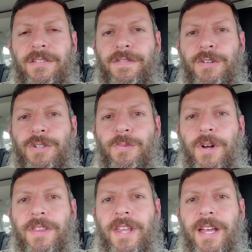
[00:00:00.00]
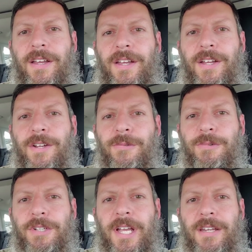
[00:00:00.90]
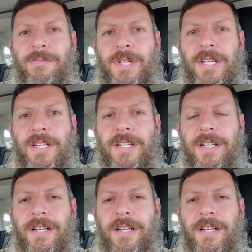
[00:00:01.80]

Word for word: first one that was kind of being